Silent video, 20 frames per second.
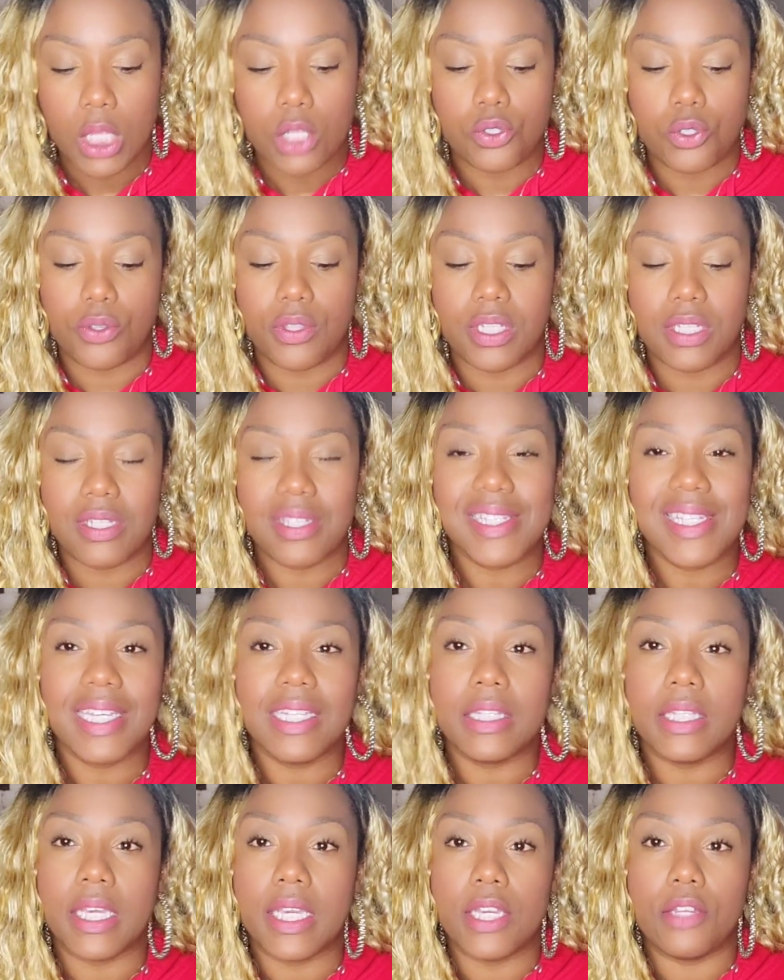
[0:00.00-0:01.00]
So this is
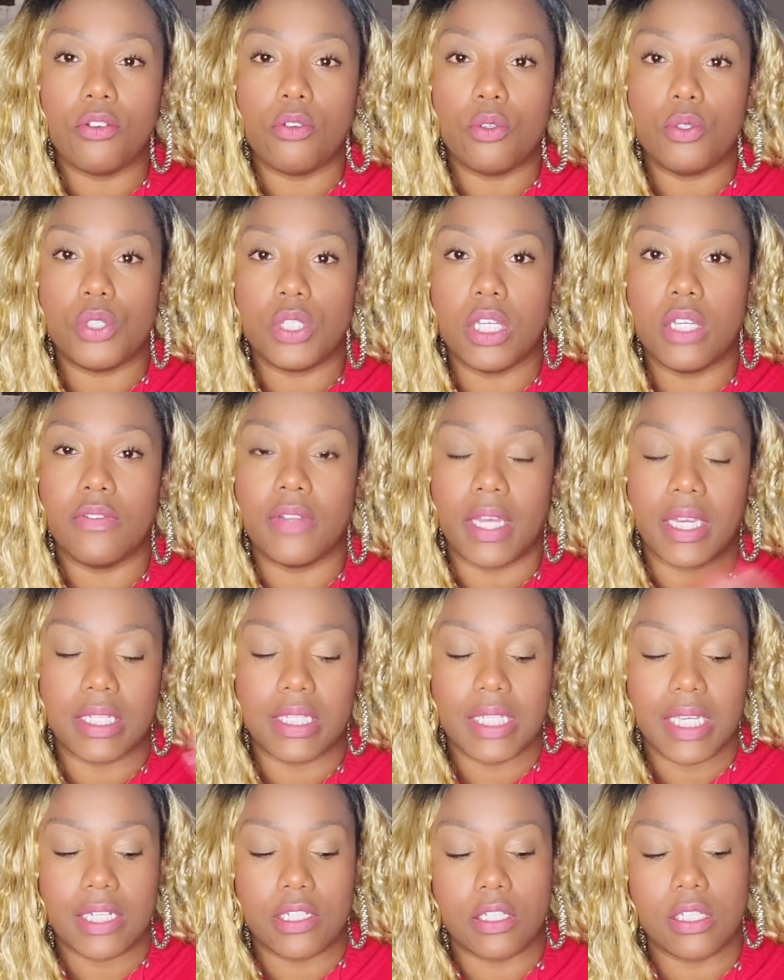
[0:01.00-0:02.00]
like the energy of like
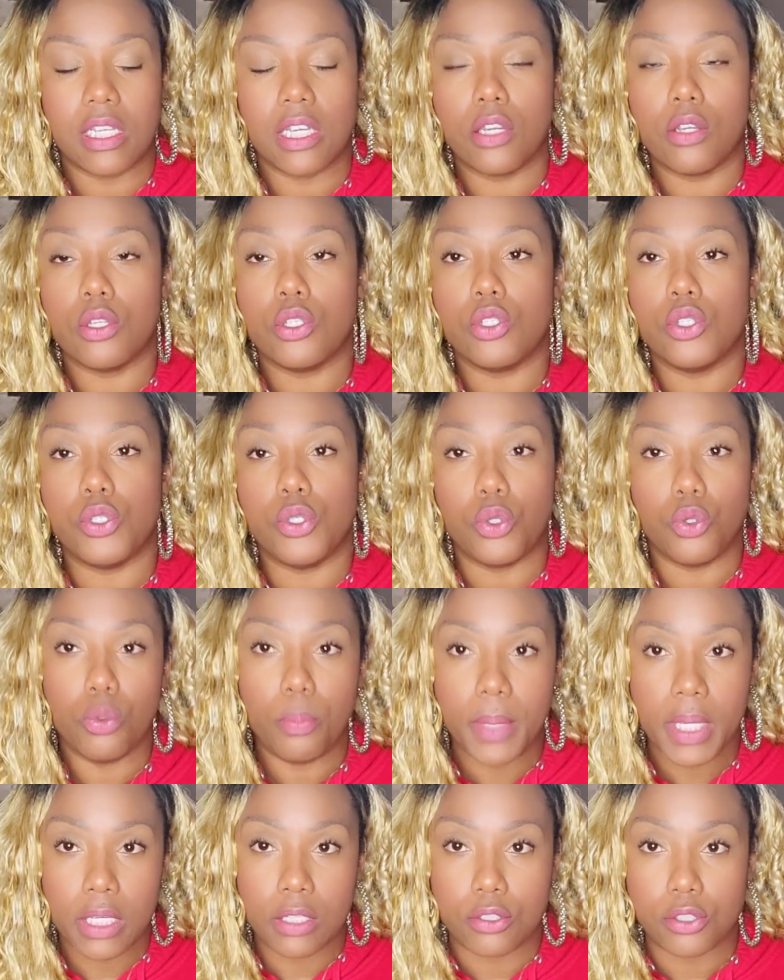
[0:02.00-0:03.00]
Sagittarius, you
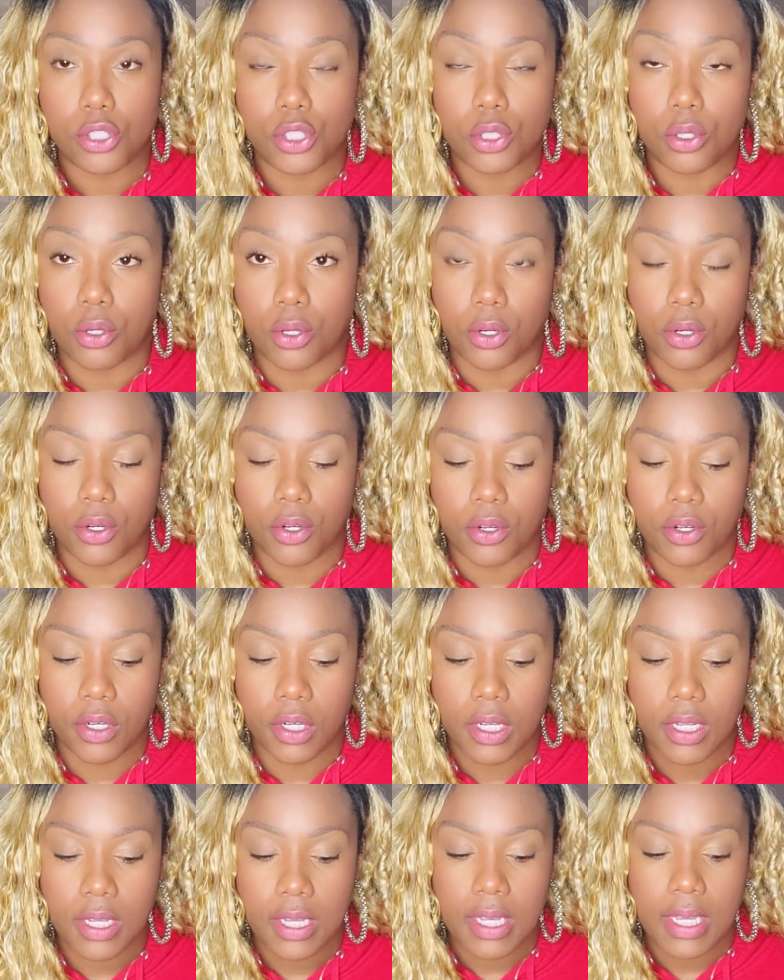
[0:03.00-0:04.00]
being sure
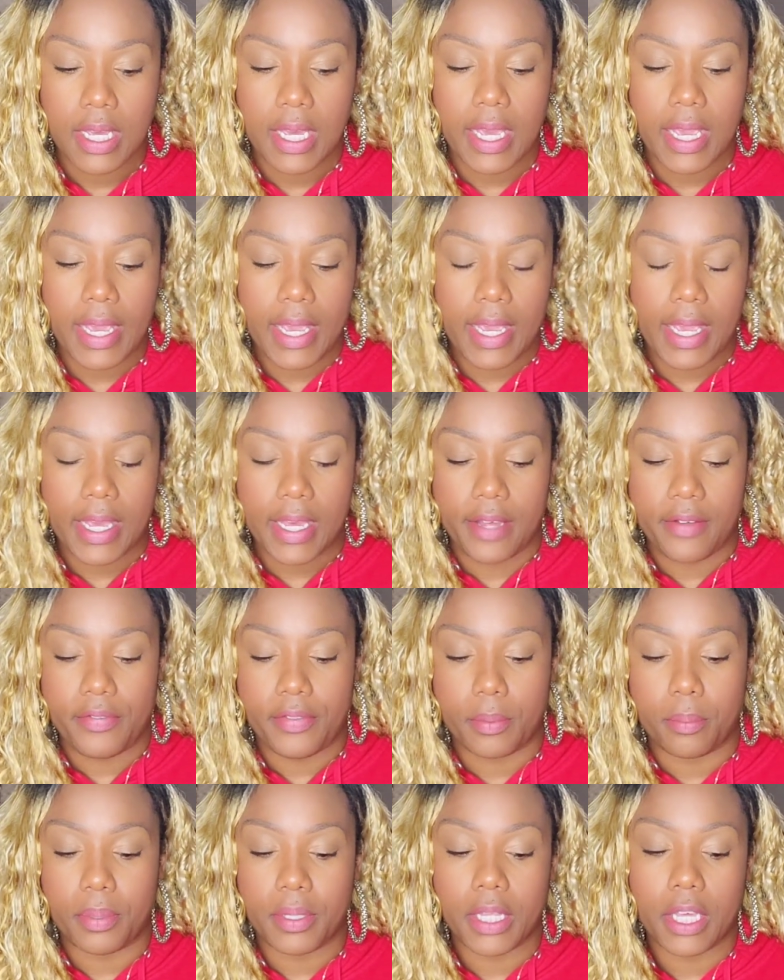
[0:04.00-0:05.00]
and
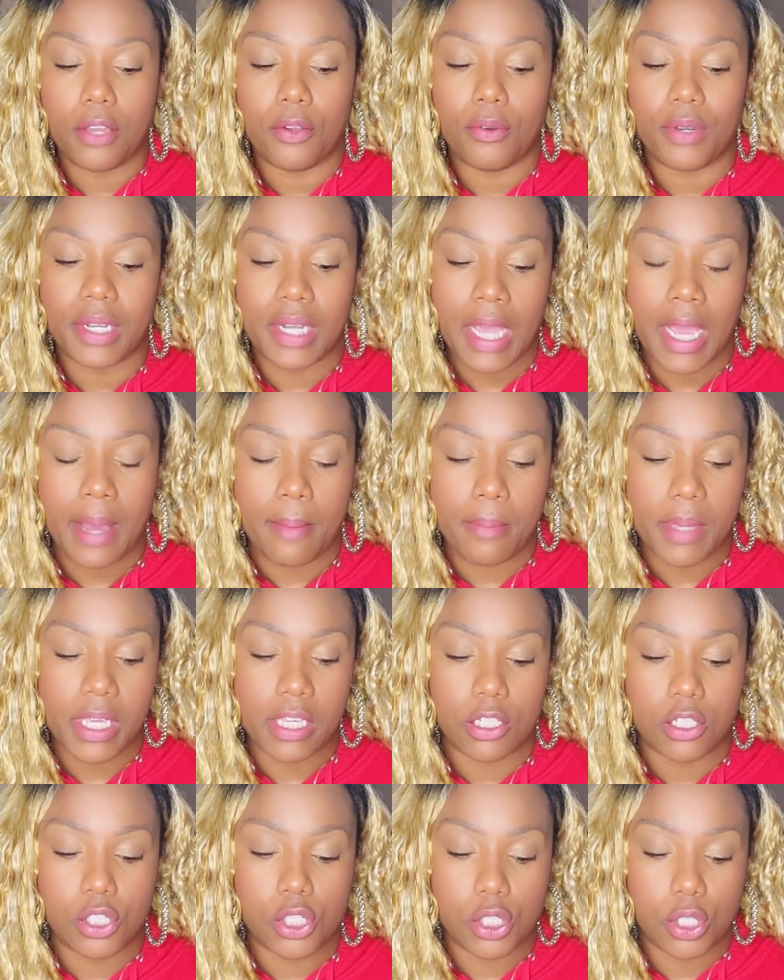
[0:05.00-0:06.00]
the player not
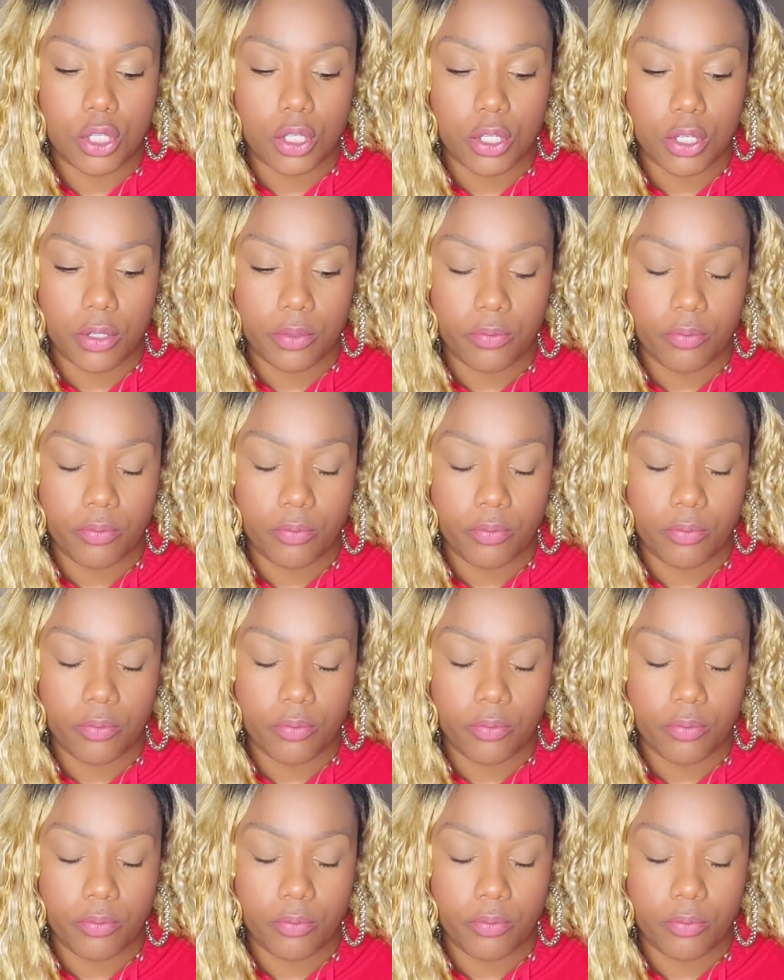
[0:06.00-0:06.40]
being sure.